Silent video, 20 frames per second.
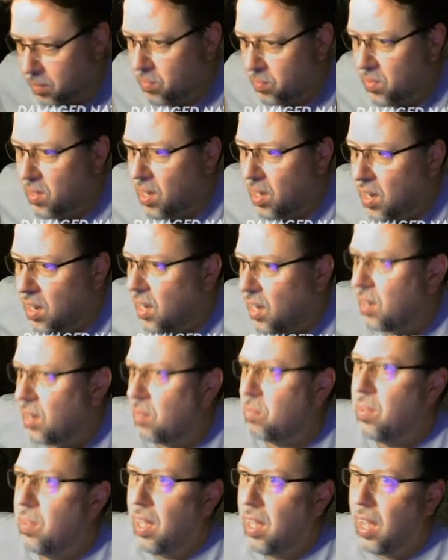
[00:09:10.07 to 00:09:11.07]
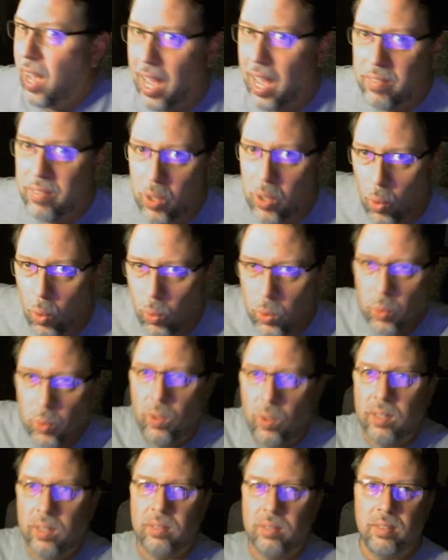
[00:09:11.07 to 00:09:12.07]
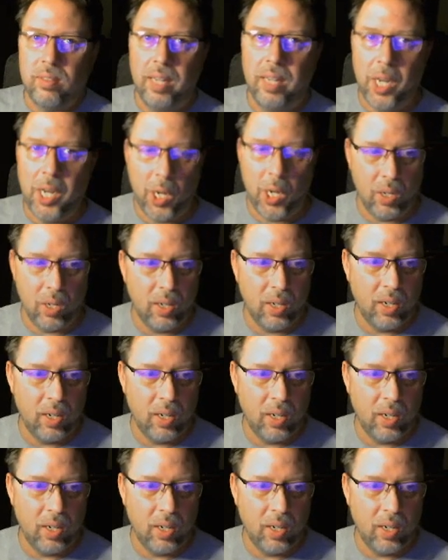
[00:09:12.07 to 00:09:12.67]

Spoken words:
I have an old one here.